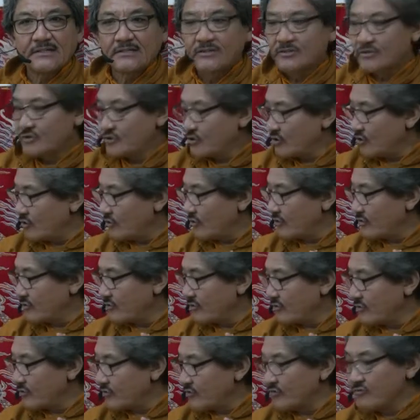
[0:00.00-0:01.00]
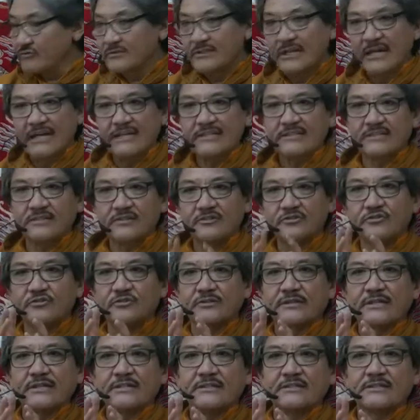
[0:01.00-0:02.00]
So through that you
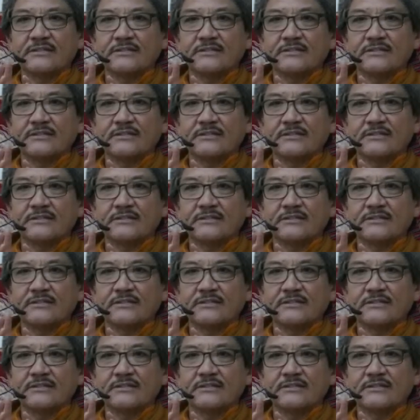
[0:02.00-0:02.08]
can